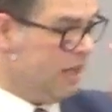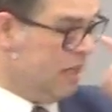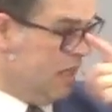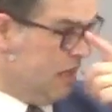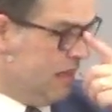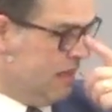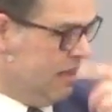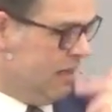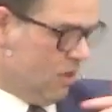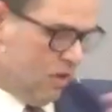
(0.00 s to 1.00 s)
he,
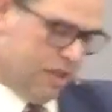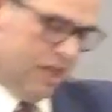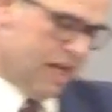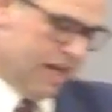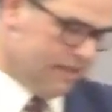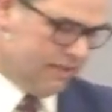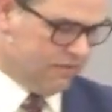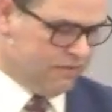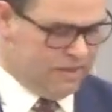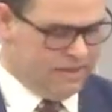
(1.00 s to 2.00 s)
you know, on the night of
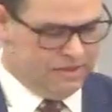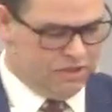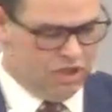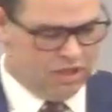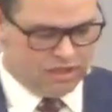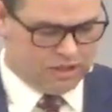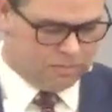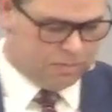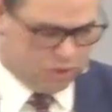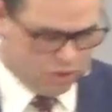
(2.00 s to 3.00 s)
Jesus'
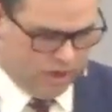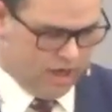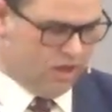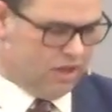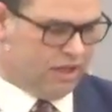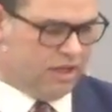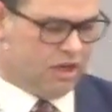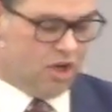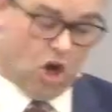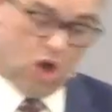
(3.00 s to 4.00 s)
betrayal, he
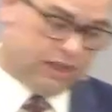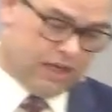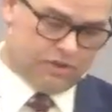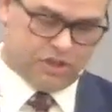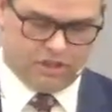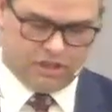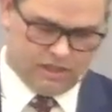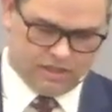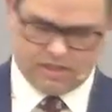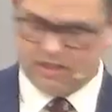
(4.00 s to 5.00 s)
called out to Jesus and